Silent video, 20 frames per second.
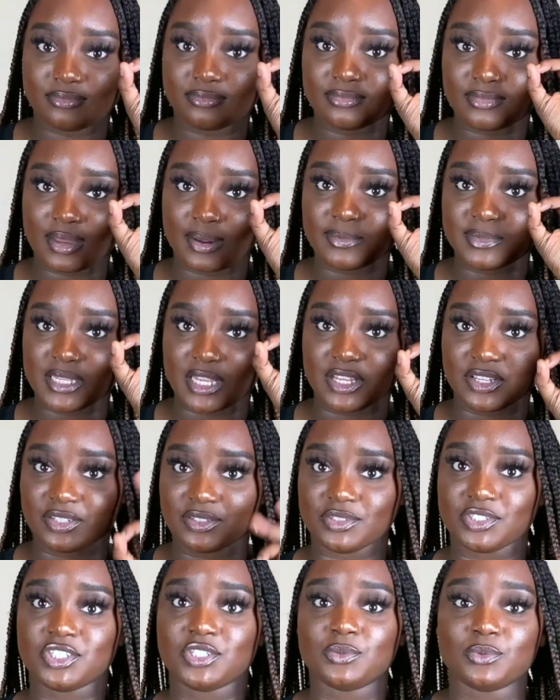I'm telling you,
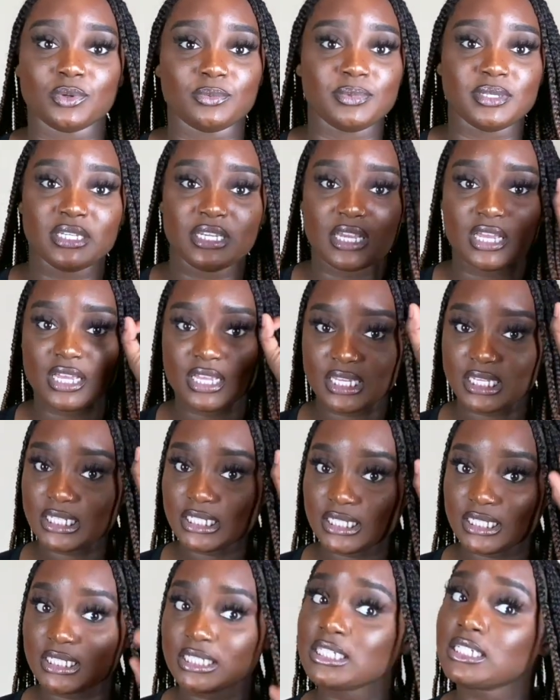she will be
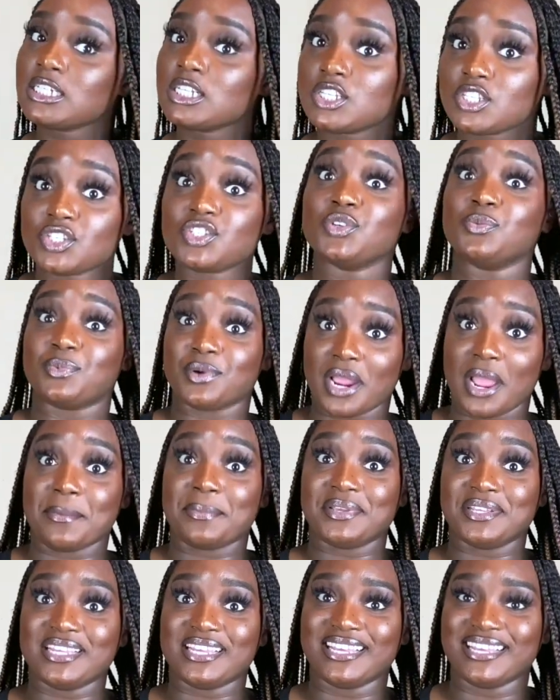super happy.
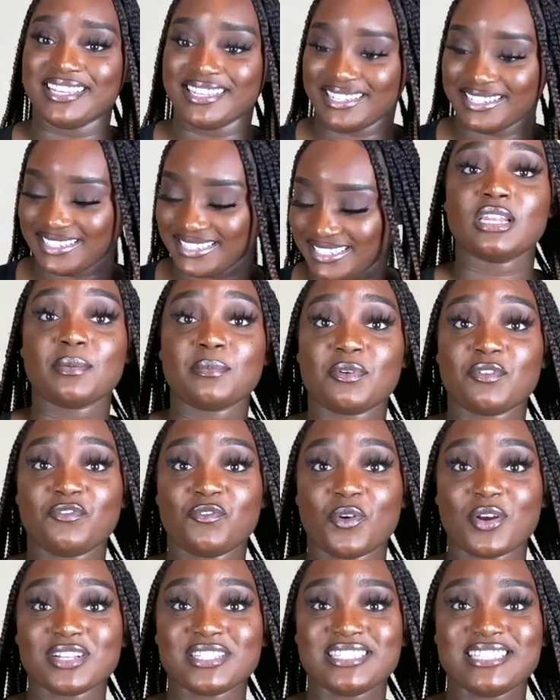Number
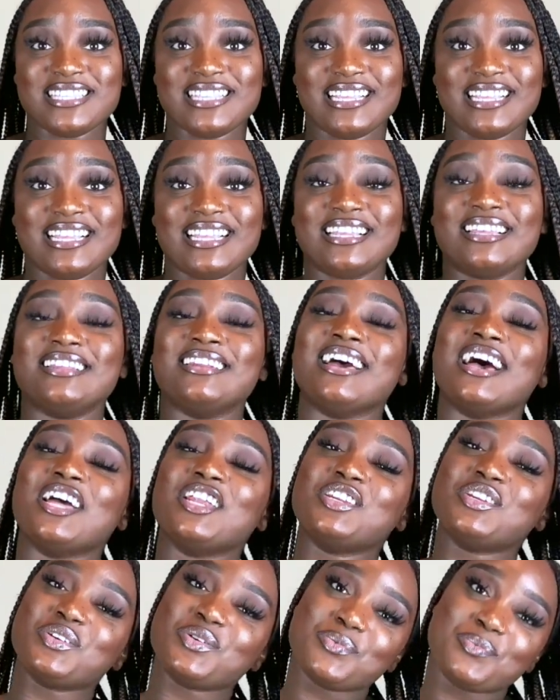14, a
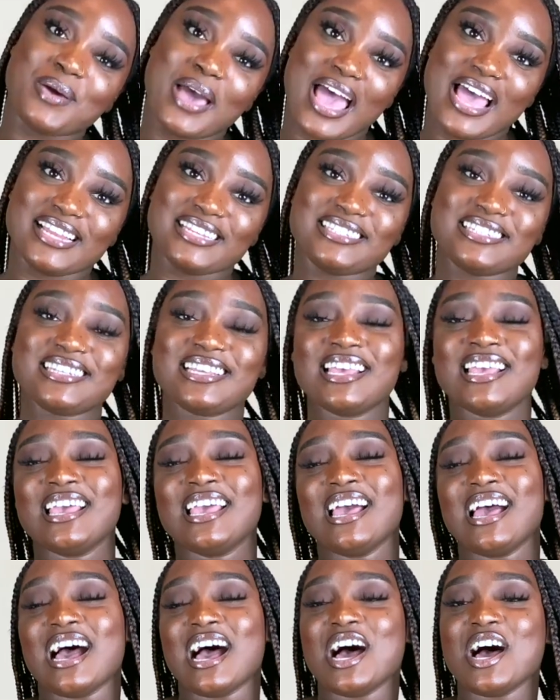new pet.
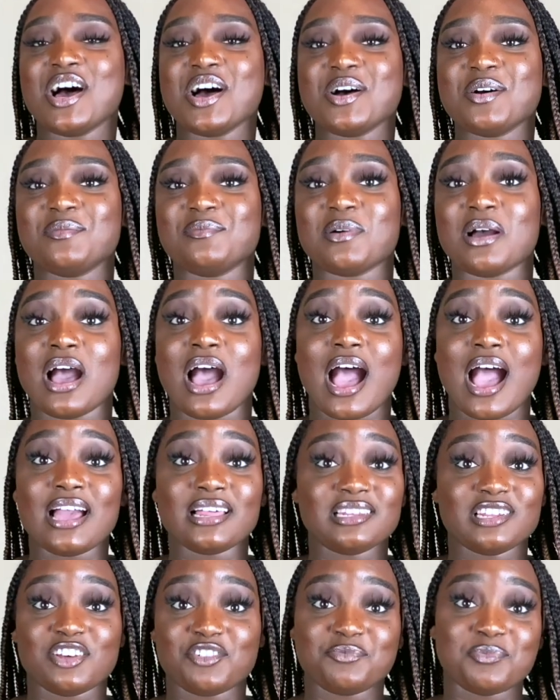I
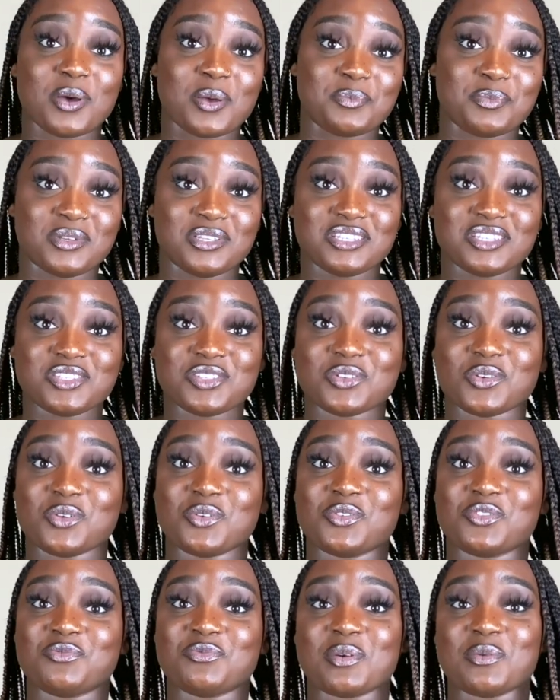love puppies, so
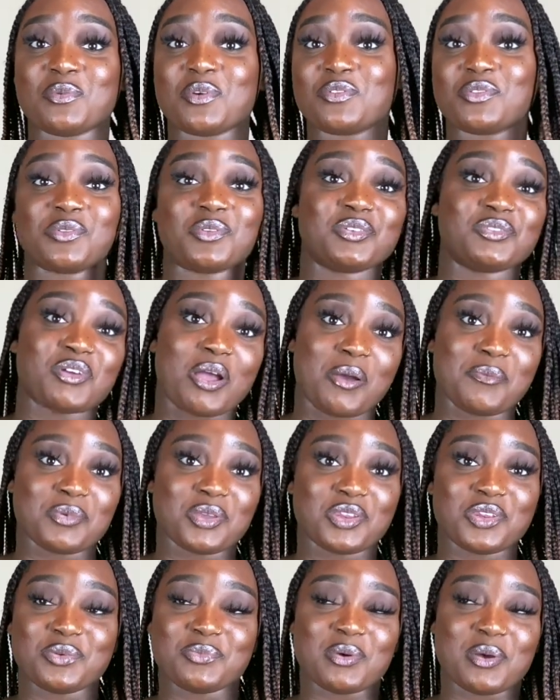if my boyfriend would have got me a new
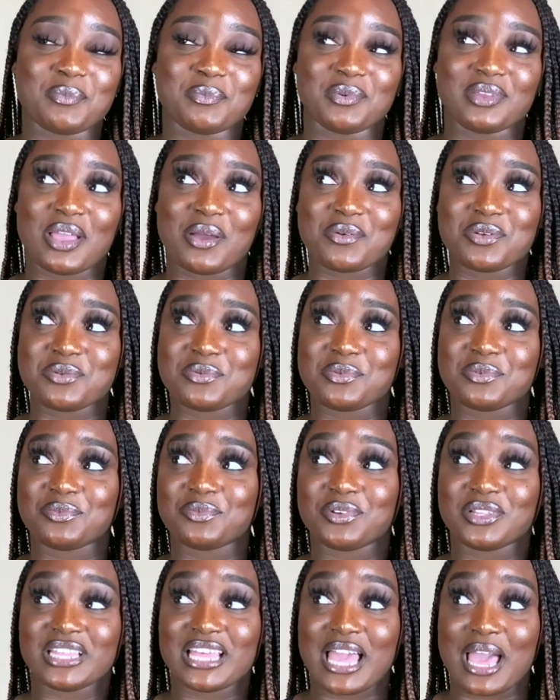puppy, I would have been
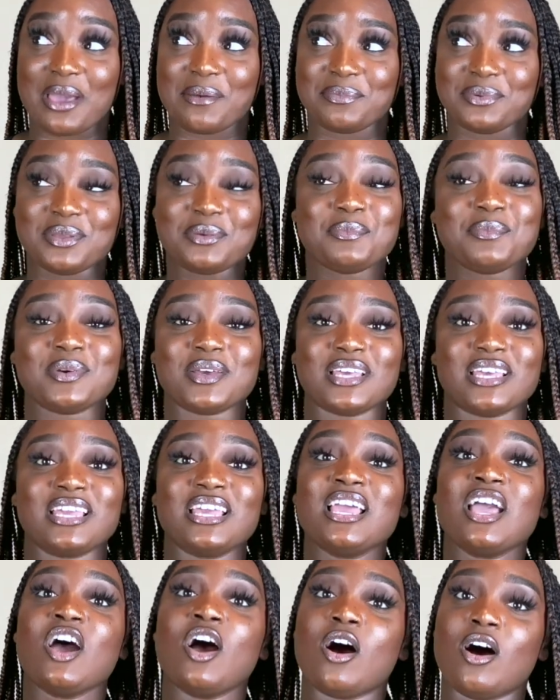really happy. But
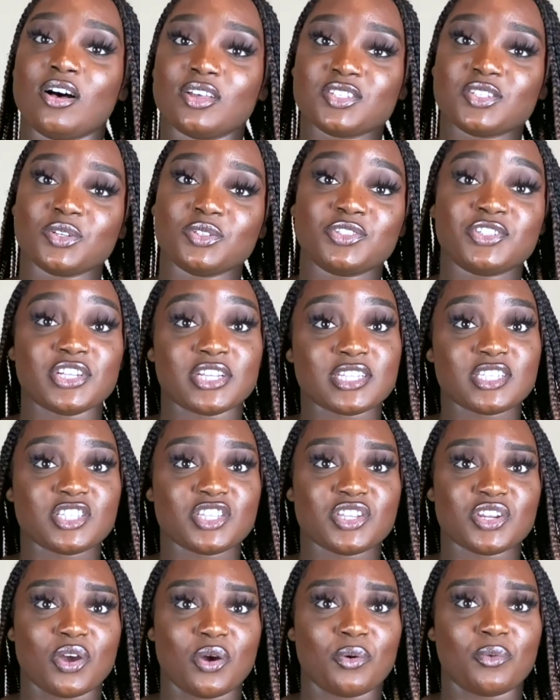also just, you
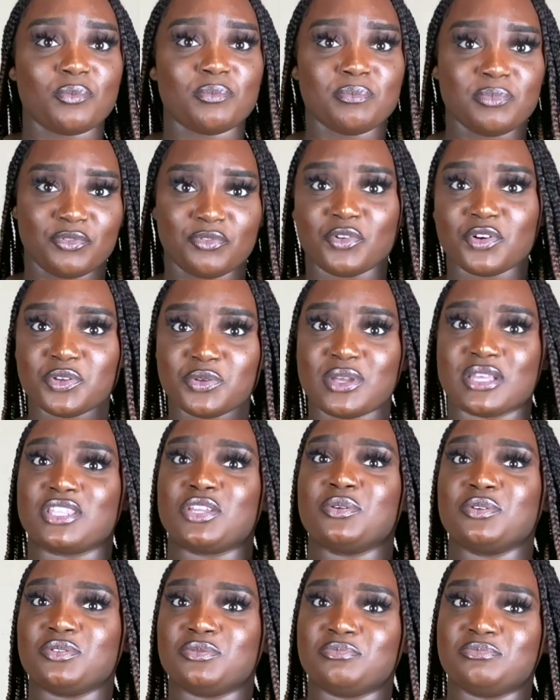know, before you get
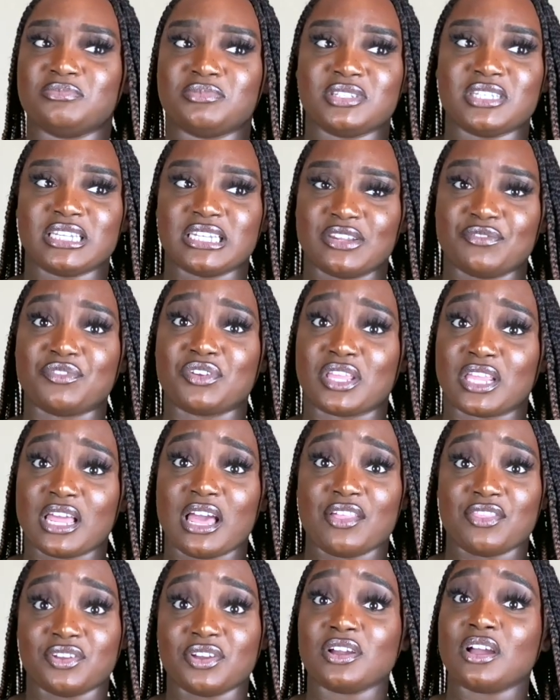your significant
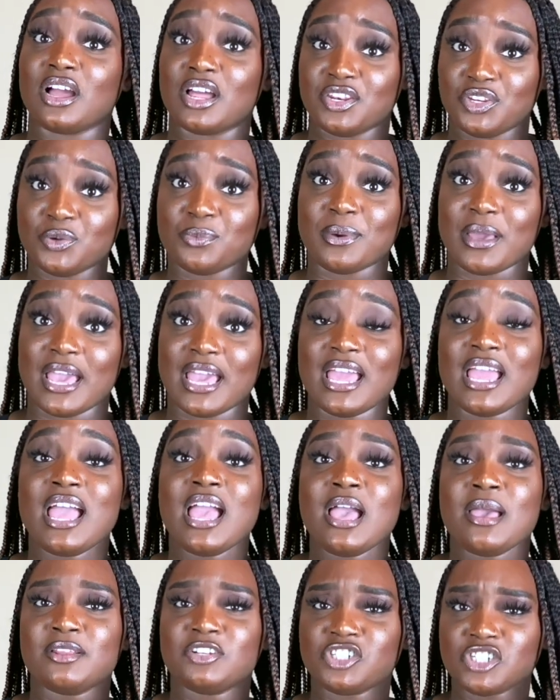other a new pet,
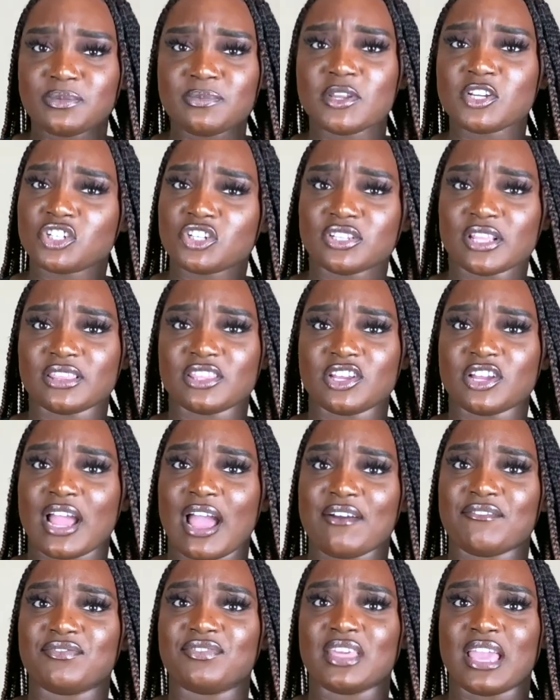just make sure that
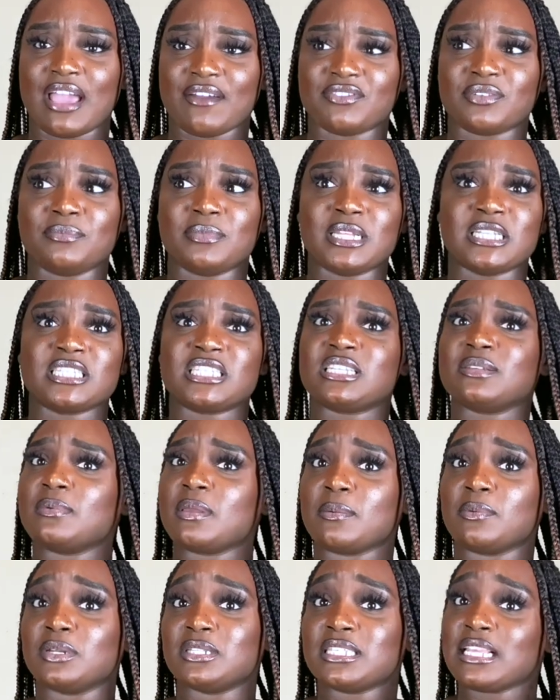they have the means to be
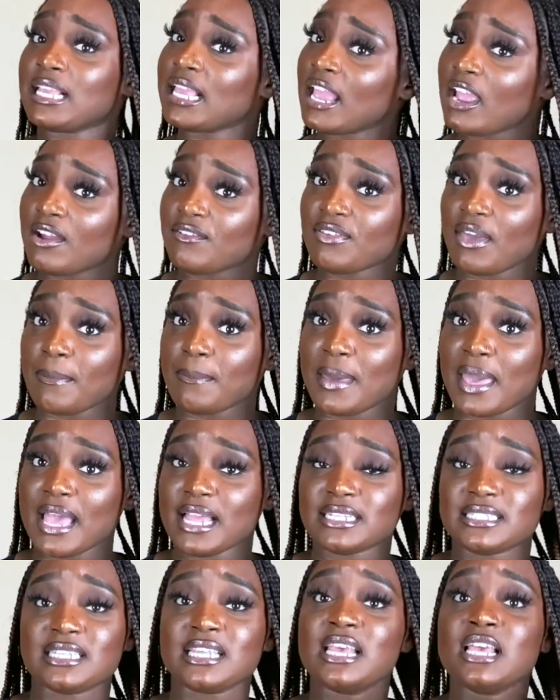able to take care of that
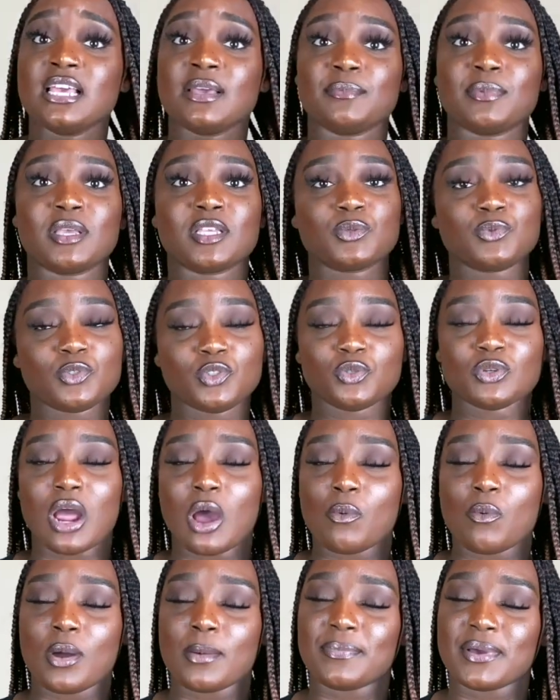pet, because we do not
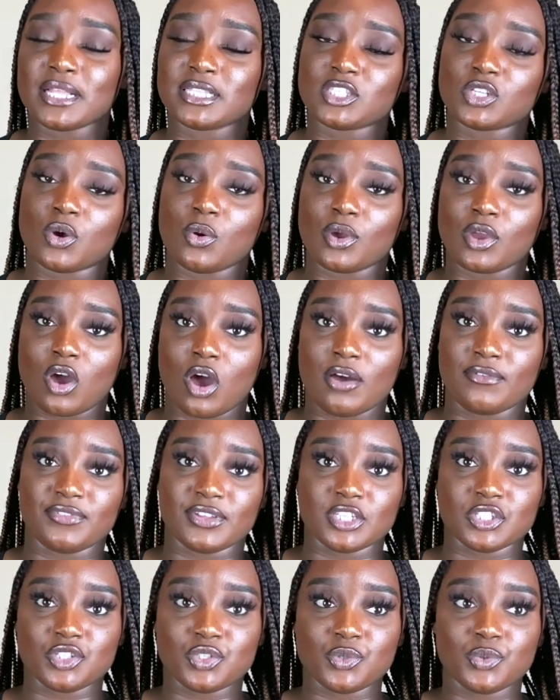want pets going off
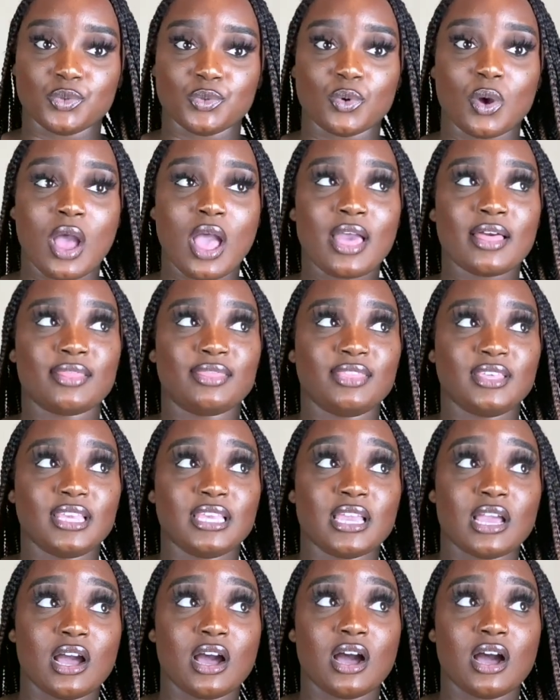into the